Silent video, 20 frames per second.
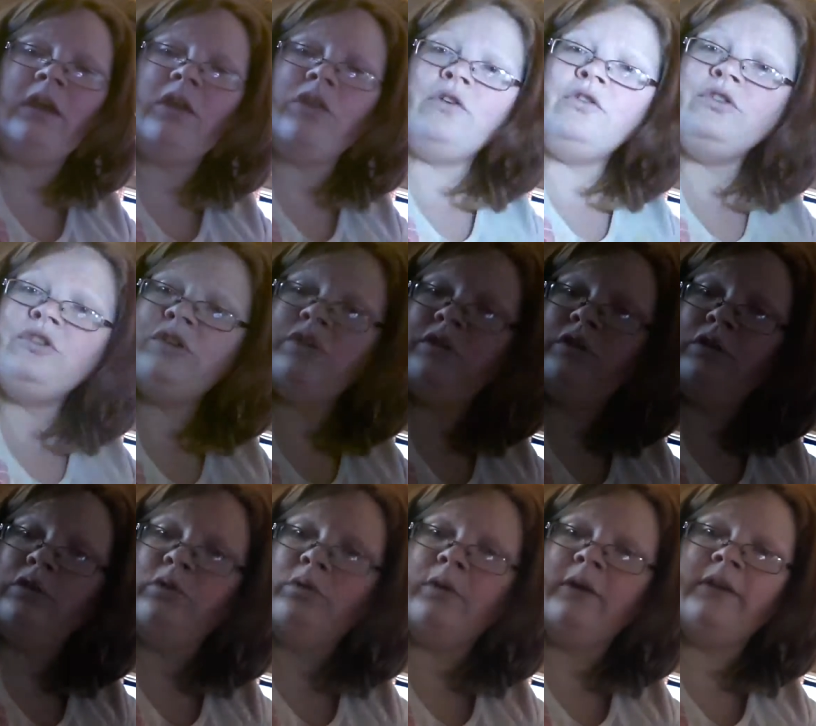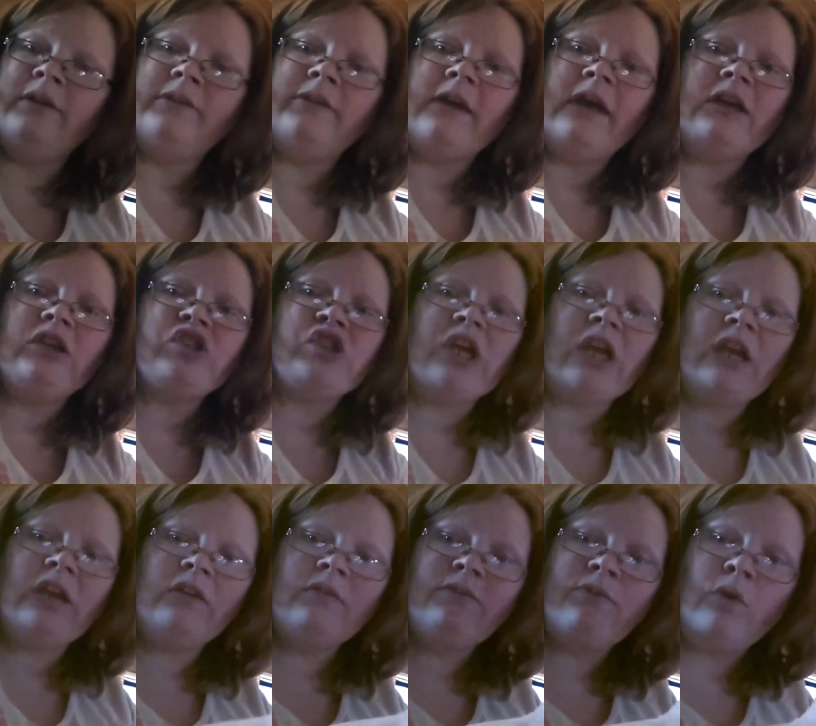other two, was I
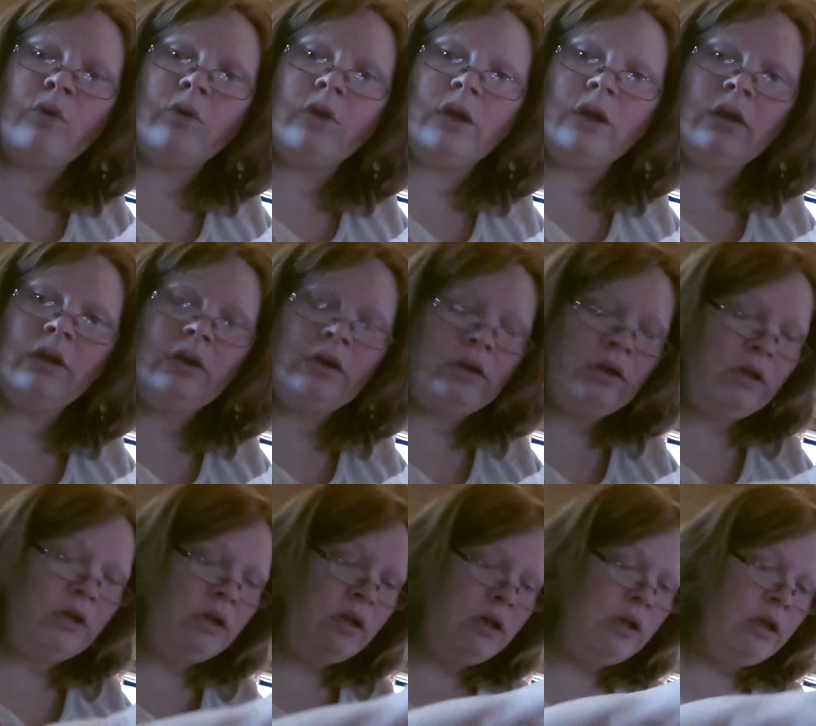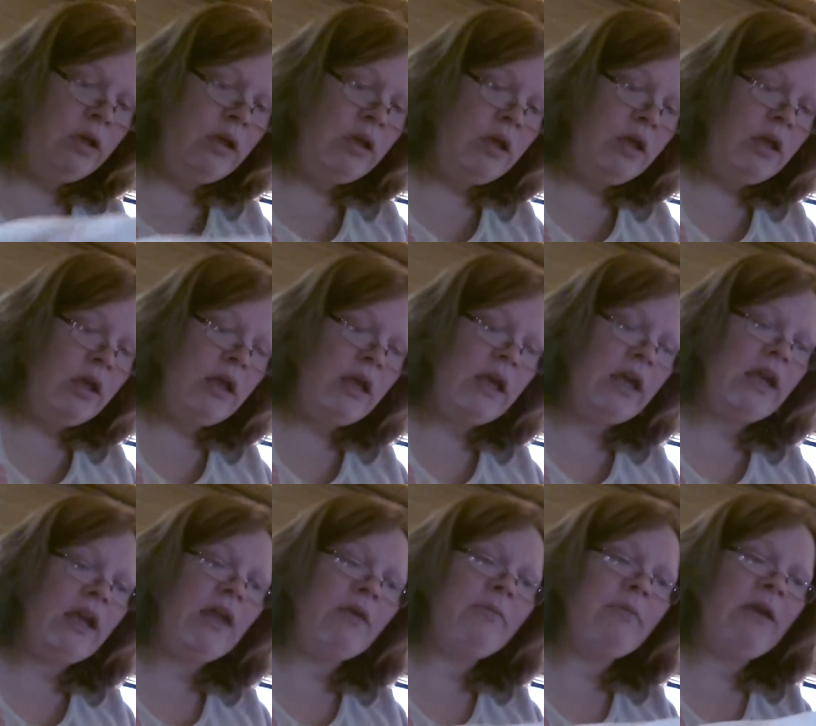chained 4
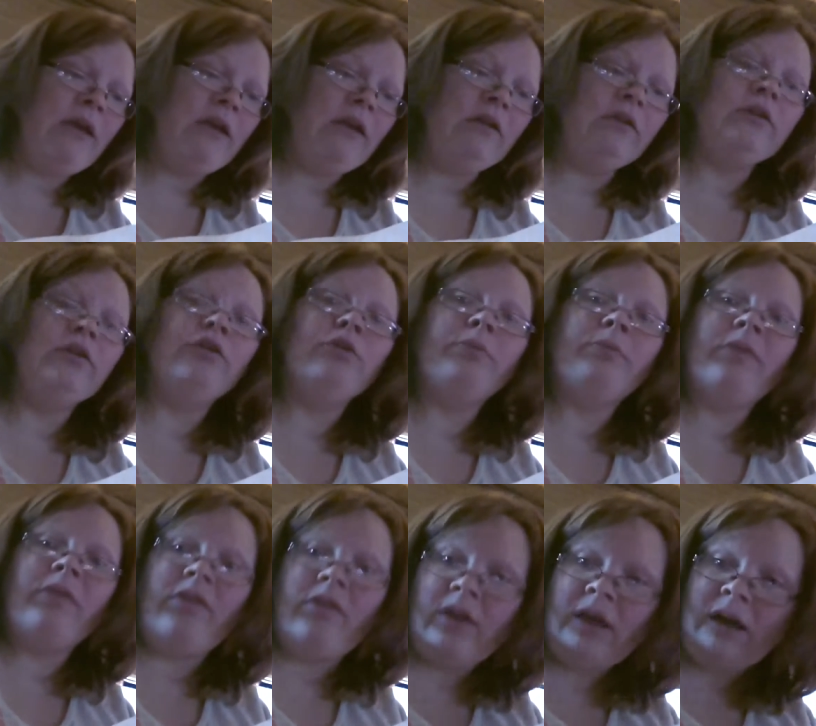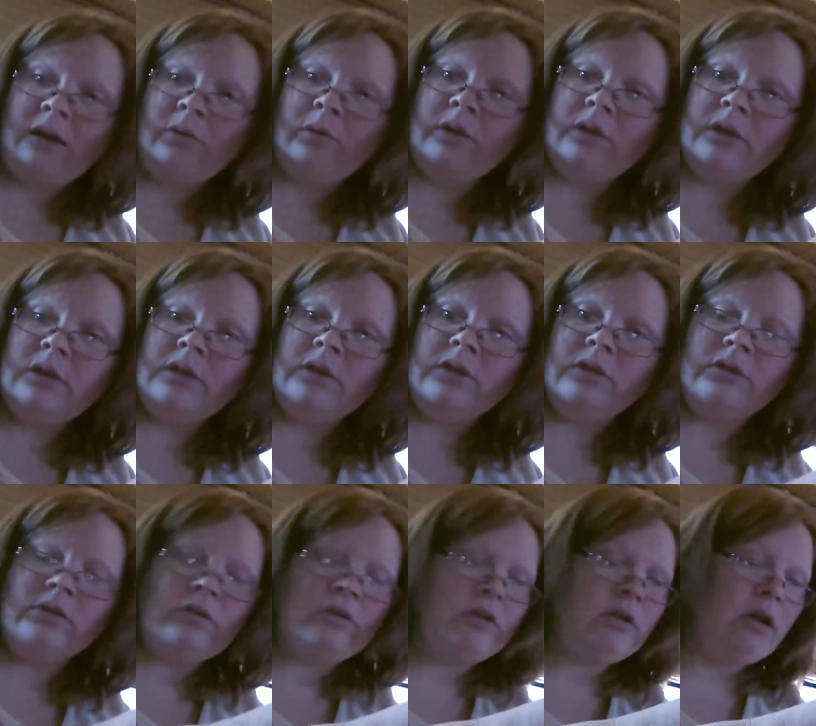and I made a loop that way.
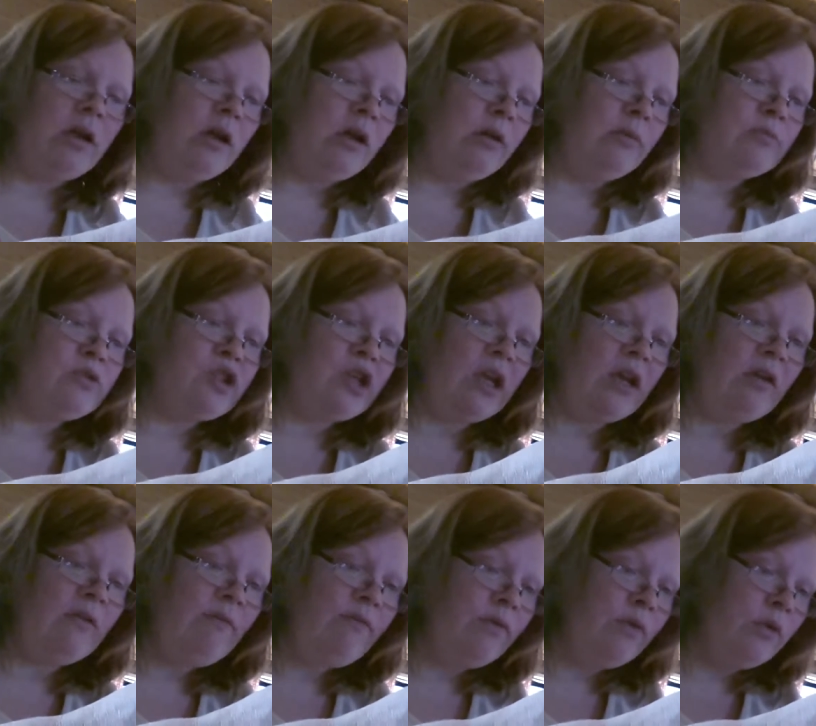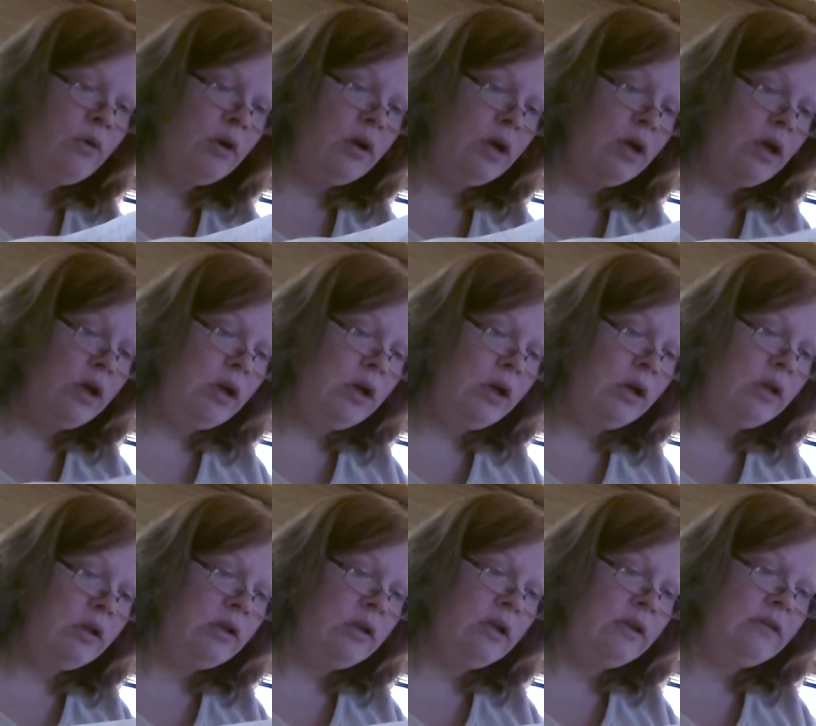Chain 4,
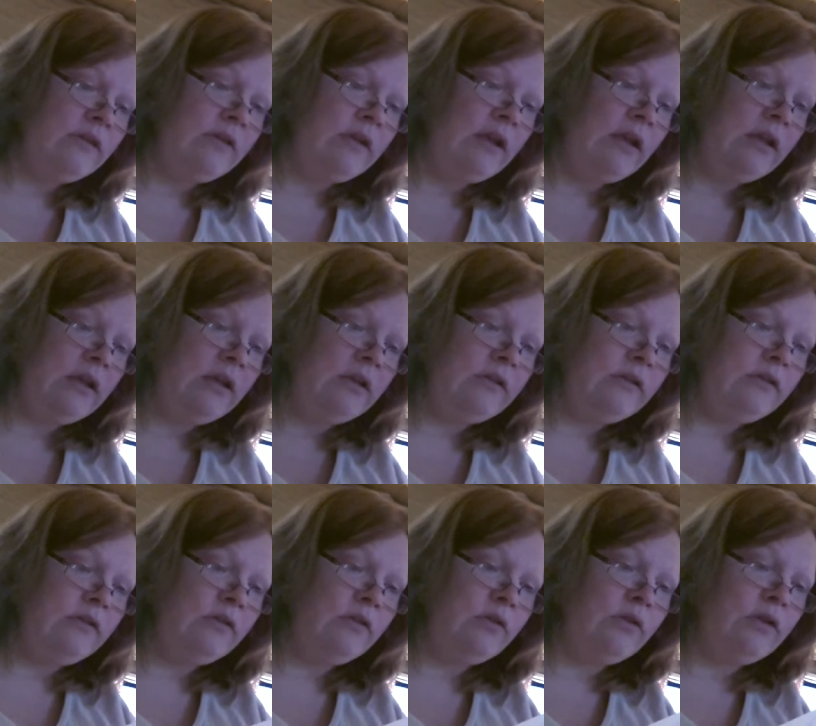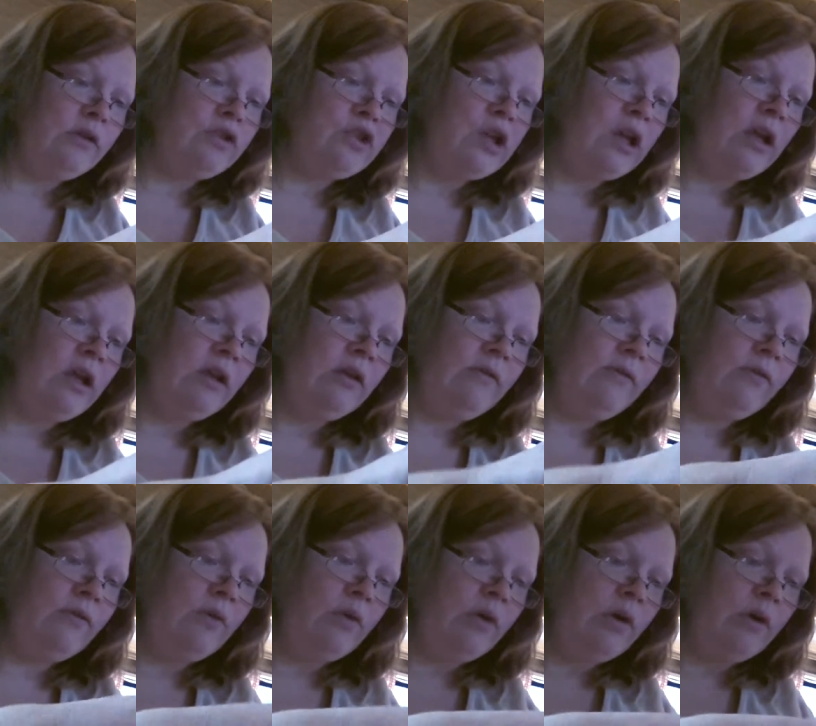let's see, let's do the chain
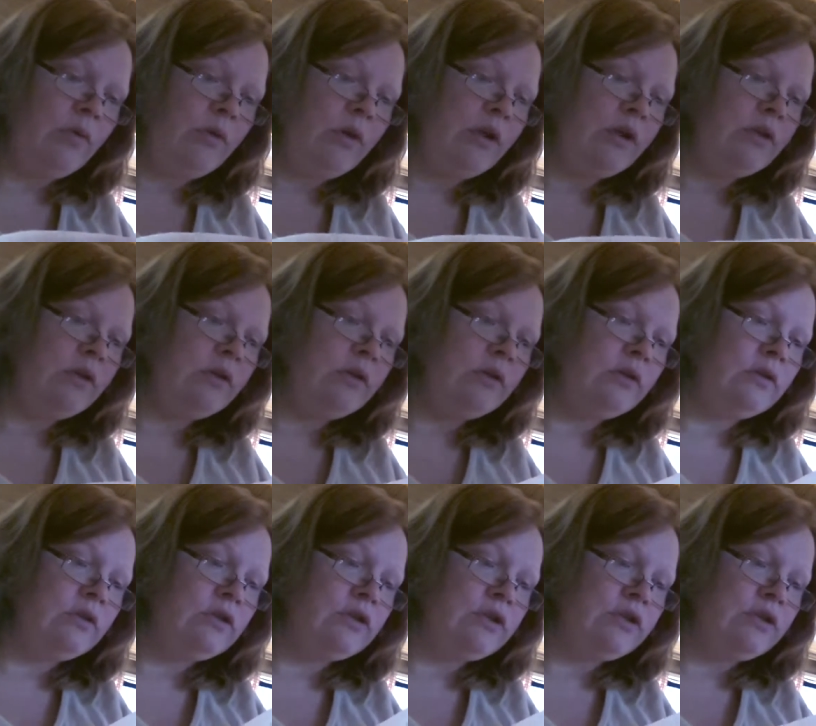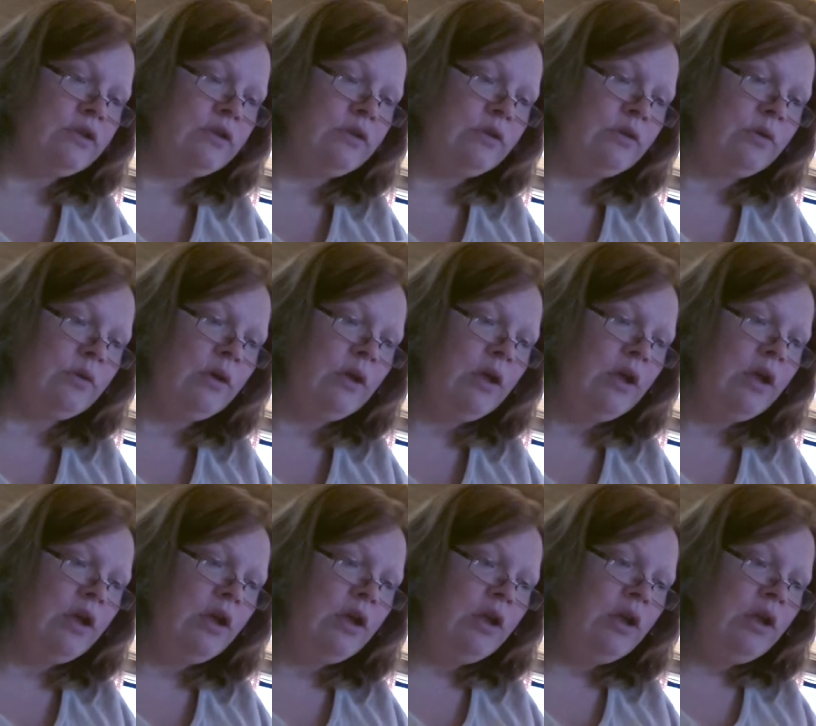4. 1, 2,
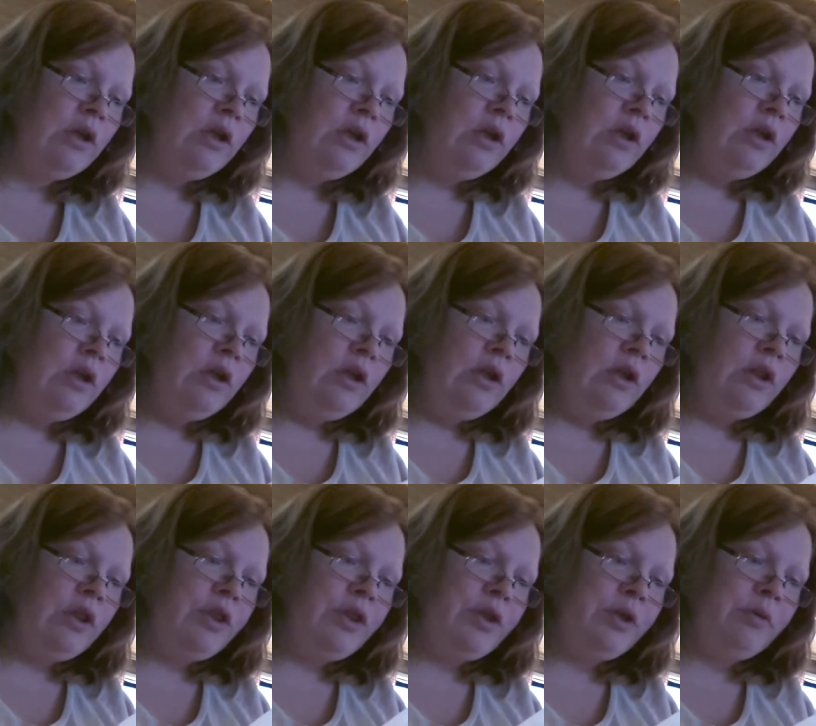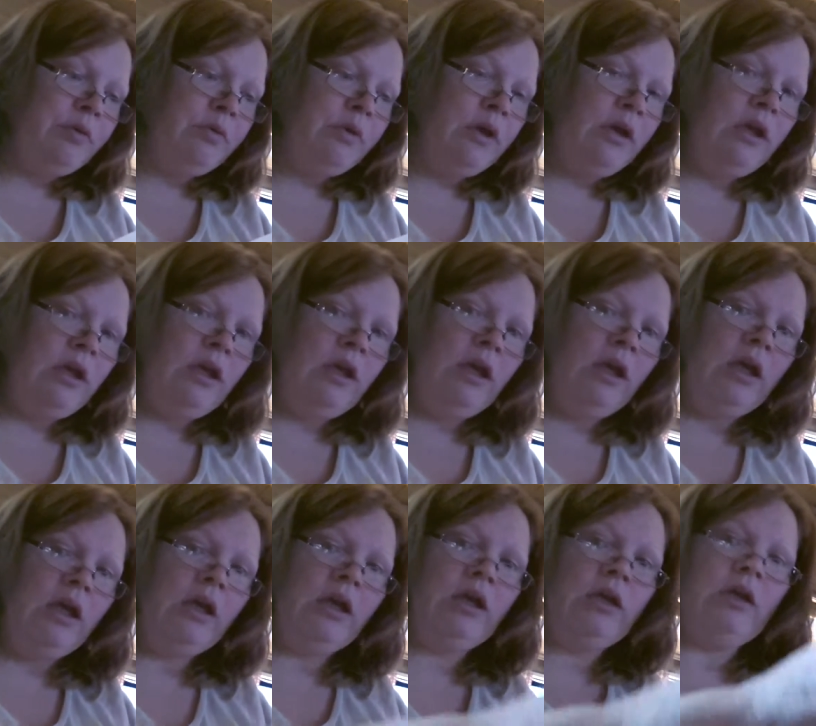
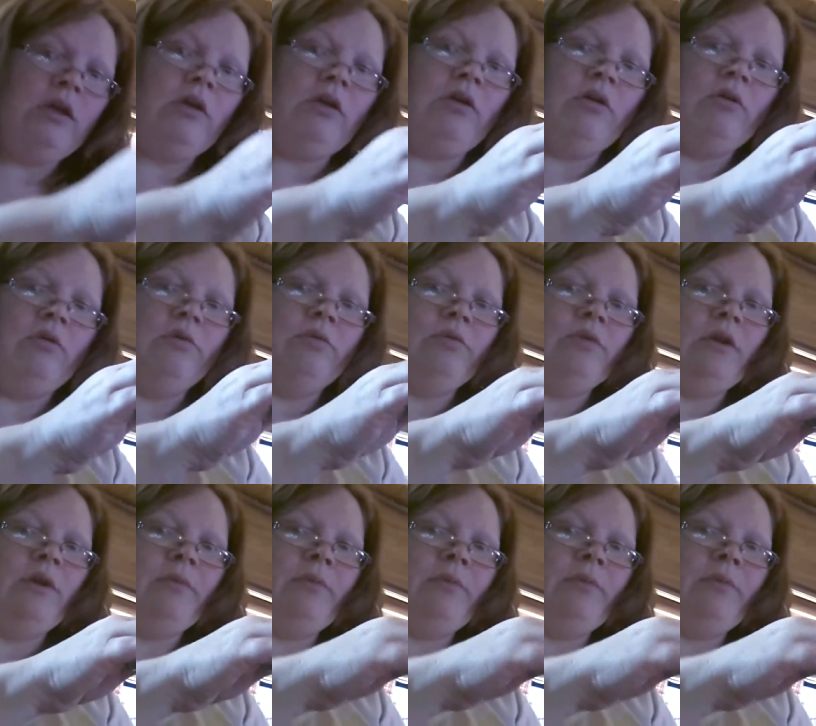3. Oh, I